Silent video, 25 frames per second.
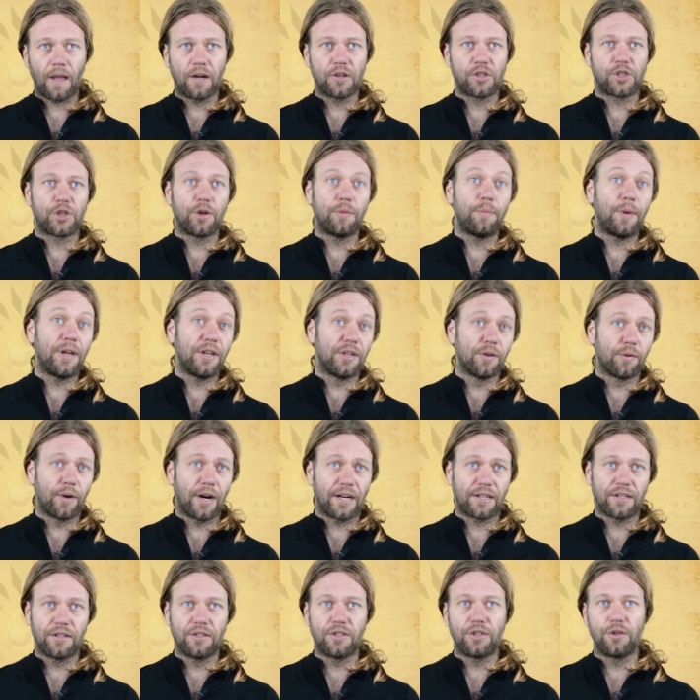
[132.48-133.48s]
should be
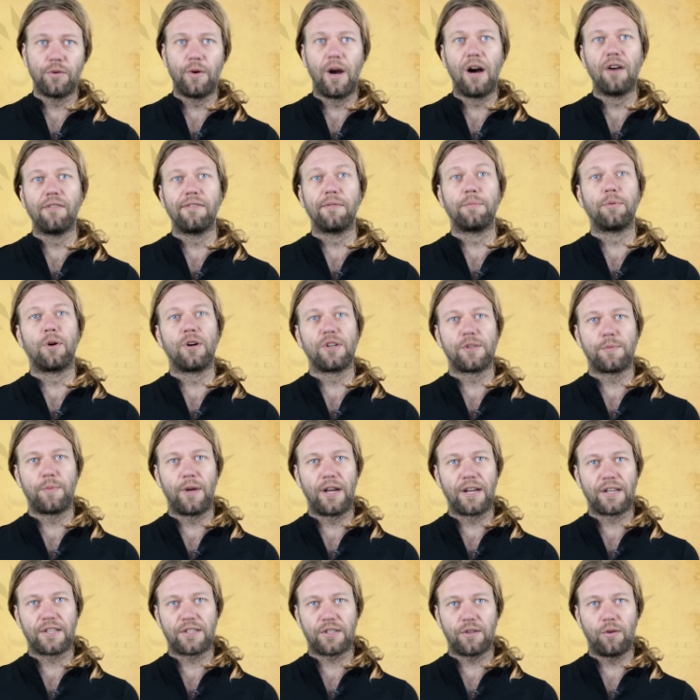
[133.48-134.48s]
directed to Alpha
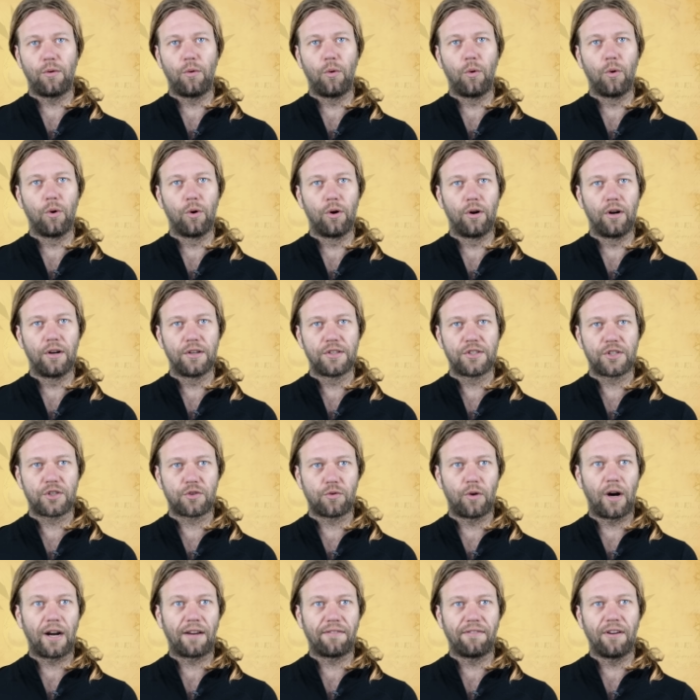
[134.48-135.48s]
Prospects or
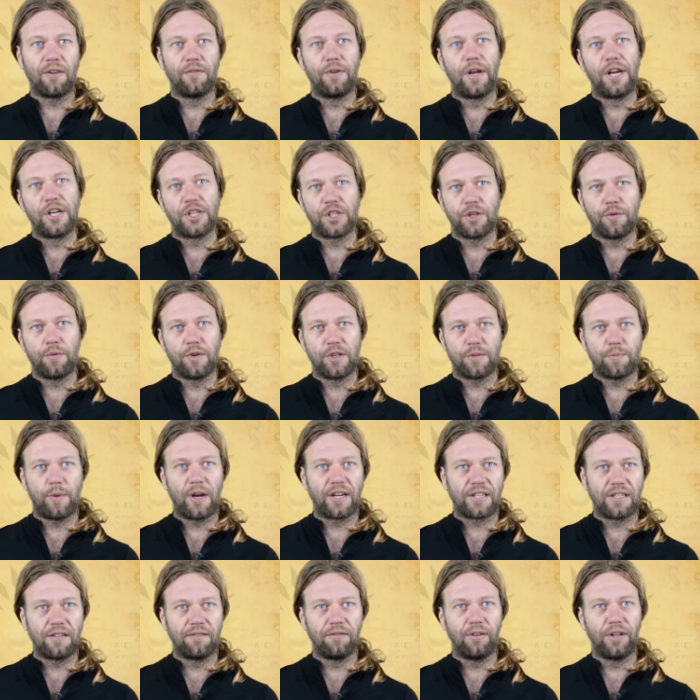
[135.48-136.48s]
Strike Foundation
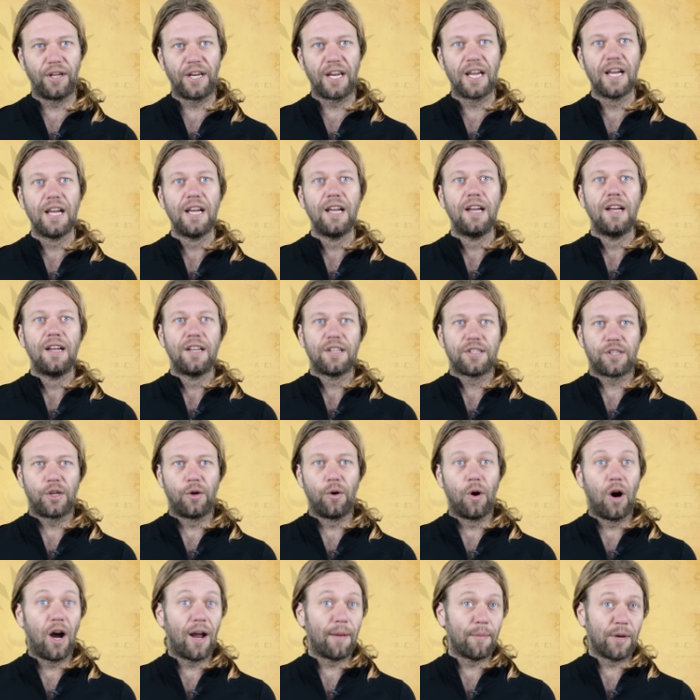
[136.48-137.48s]
respectively.
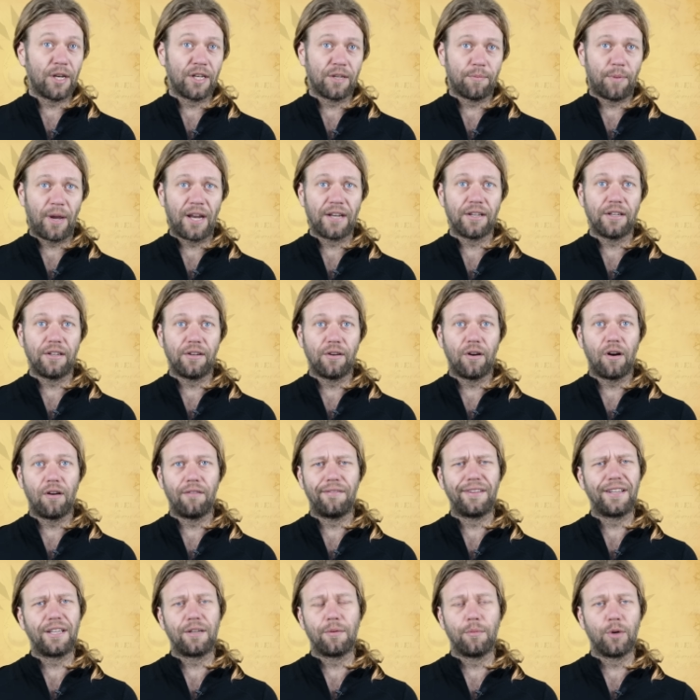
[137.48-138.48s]
So I'm independent
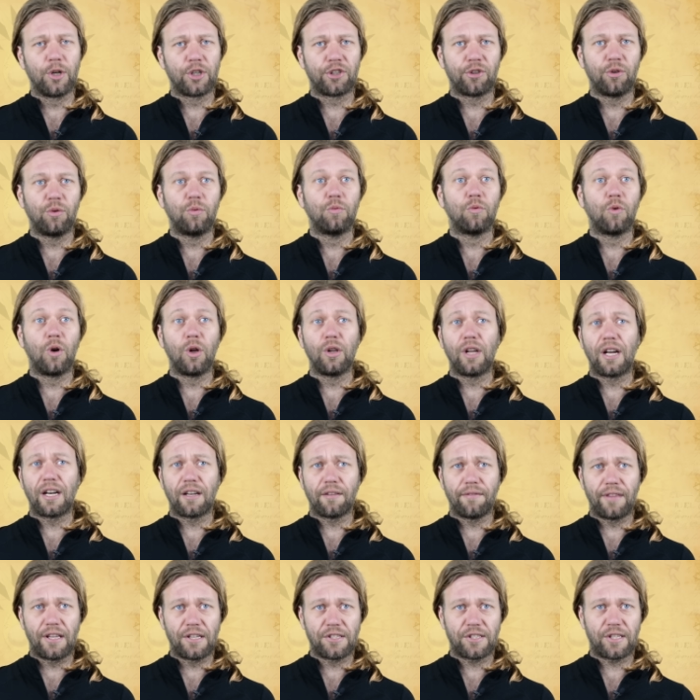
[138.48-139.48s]
of the commercial rollout
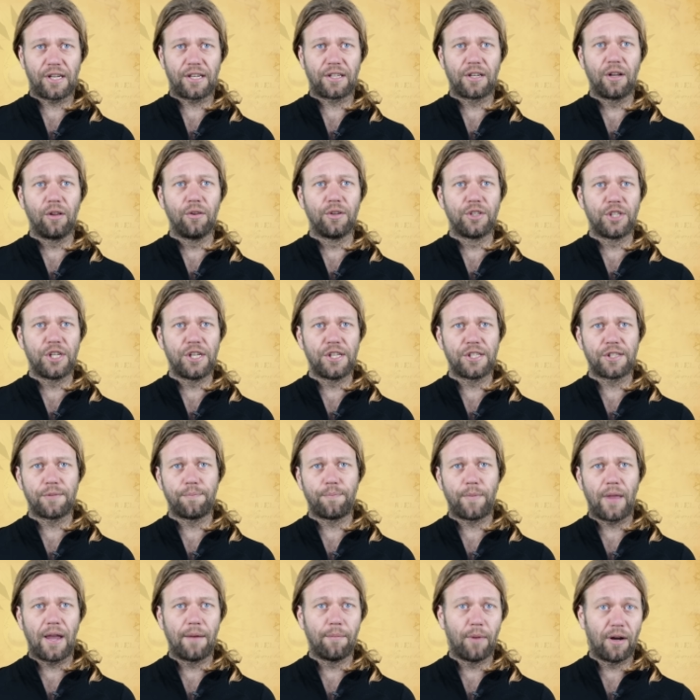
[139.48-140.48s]
of these technologies,
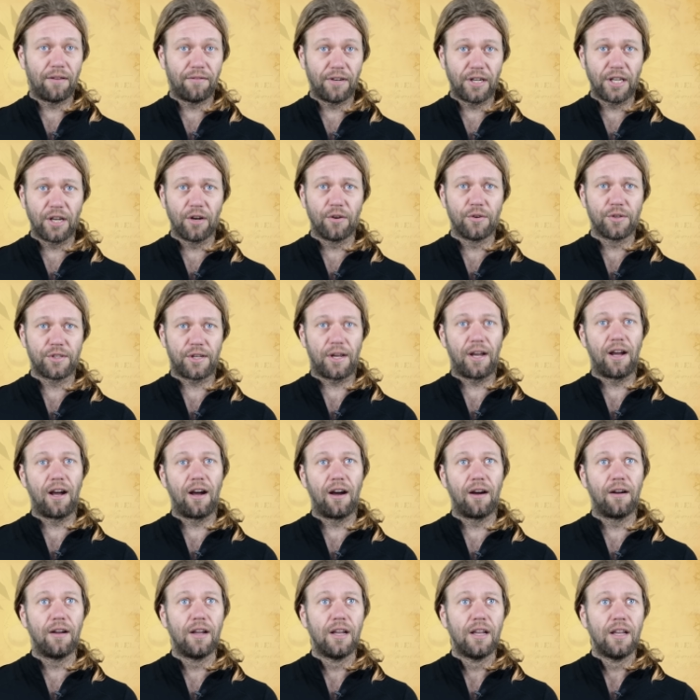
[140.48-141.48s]
and my videos
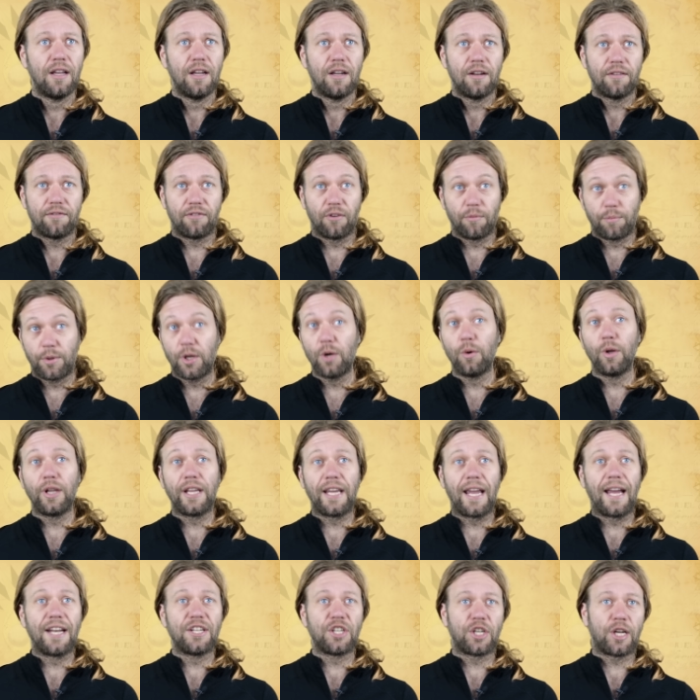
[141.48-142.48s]
are for
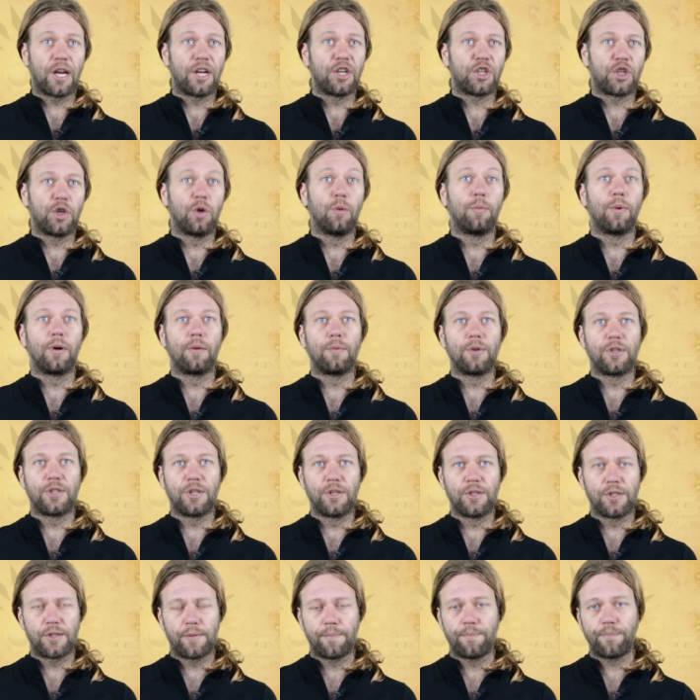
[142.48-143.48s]
purely educational
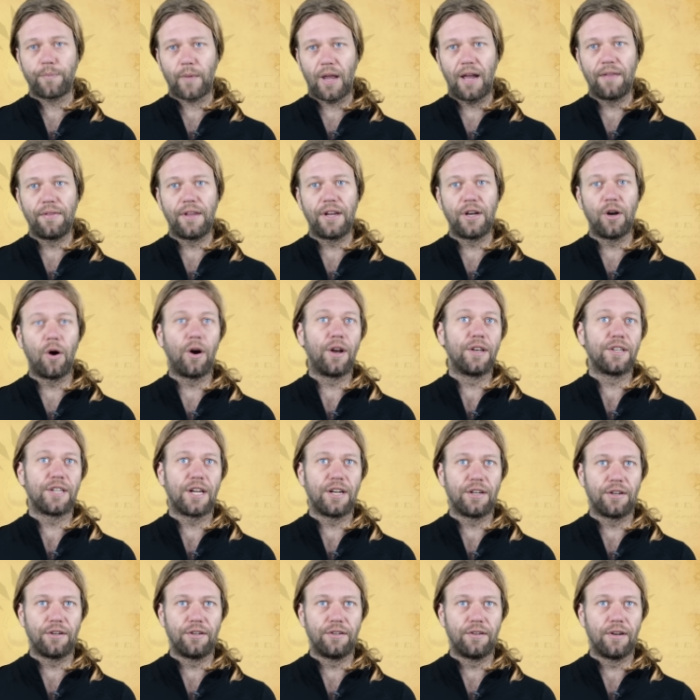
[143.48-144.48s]
purposes, and they're not
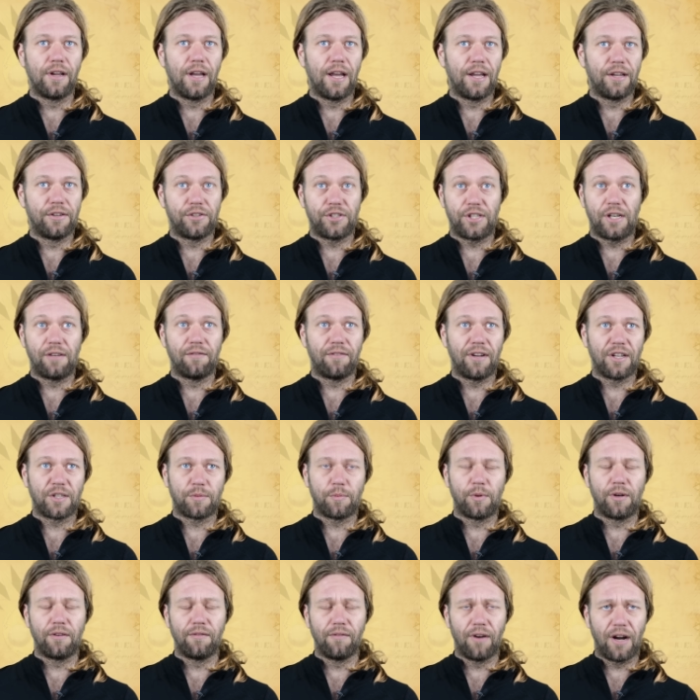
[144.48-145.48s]
intended as
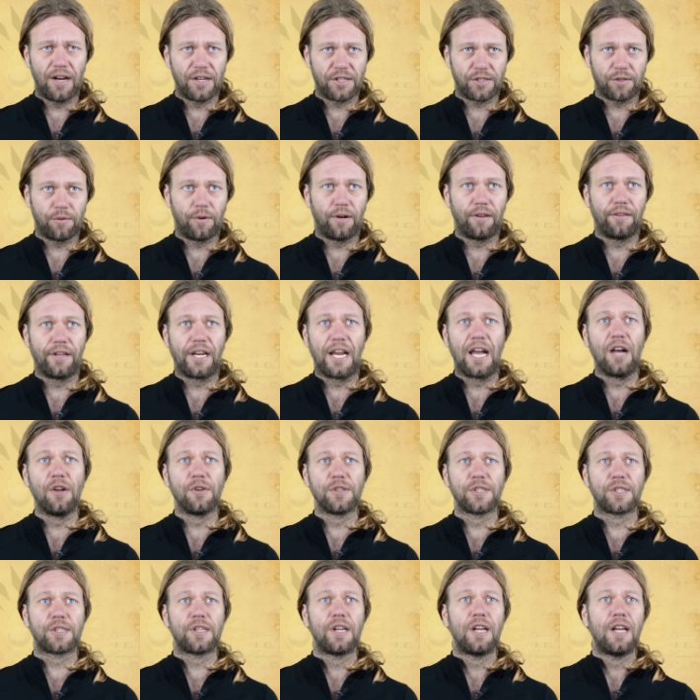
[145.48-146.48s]
investment advice or anything
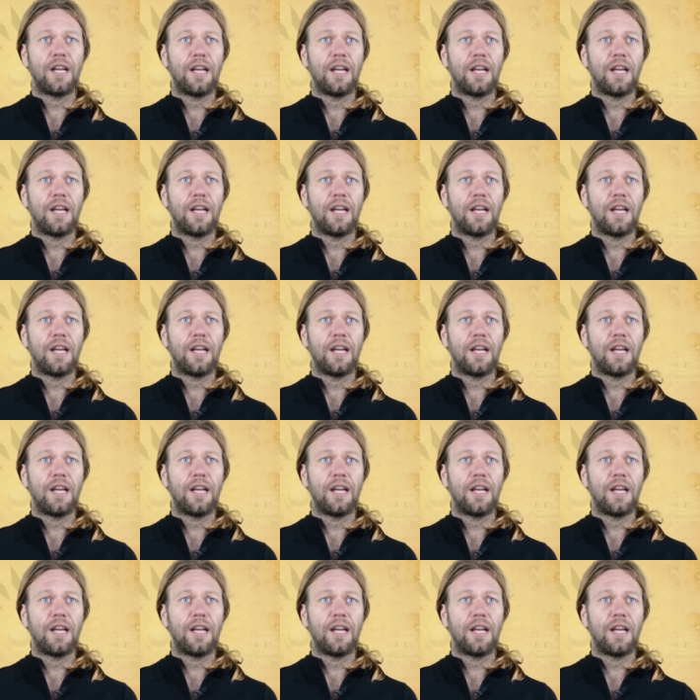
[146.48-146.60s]
else.